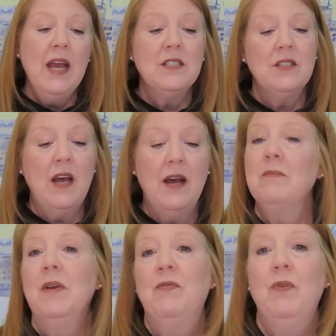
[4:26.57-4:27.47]
and
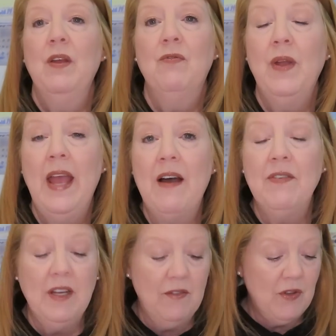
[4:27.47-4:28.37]
if we
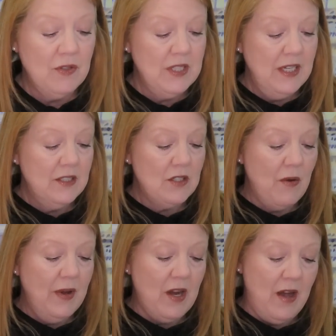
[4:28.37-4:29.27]
have any of those things
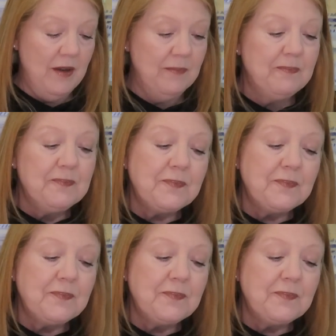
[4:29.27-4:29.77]
going on.